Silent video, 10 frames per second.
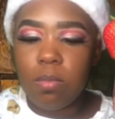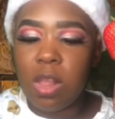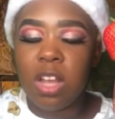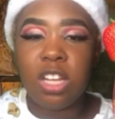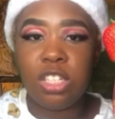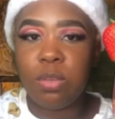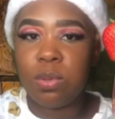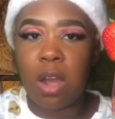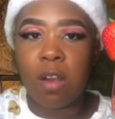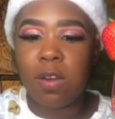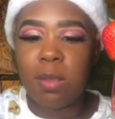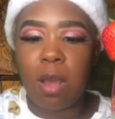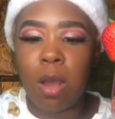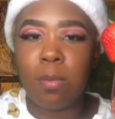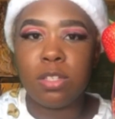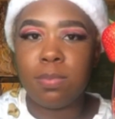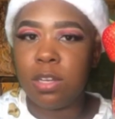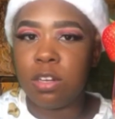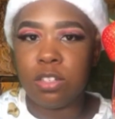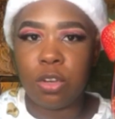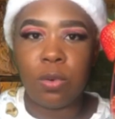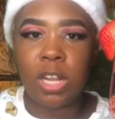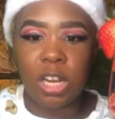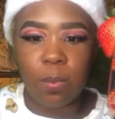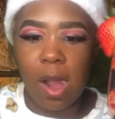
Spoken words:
Because she would already almost be an adult anyway.